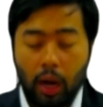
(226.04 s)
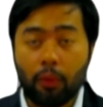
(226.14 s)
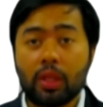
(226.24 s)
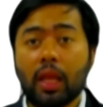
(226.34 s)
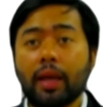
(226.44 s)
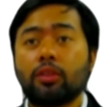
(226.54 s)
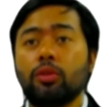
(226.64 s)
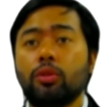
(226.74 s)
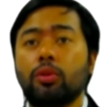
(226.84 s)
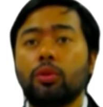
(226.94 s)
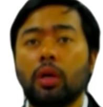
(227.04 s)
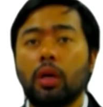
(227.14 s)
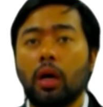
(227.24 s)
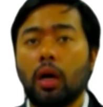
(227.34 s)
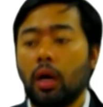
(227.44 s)
I would like to
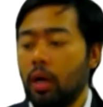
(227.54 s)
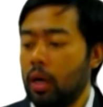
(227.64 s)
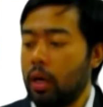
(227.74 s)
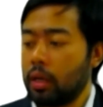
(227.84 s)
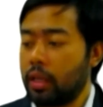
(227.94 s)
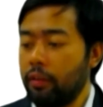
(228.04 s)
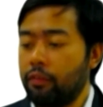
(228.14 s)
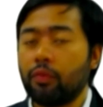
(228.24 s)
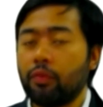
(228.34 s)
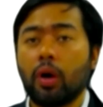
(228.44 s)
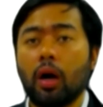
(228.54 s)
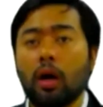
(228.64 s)
give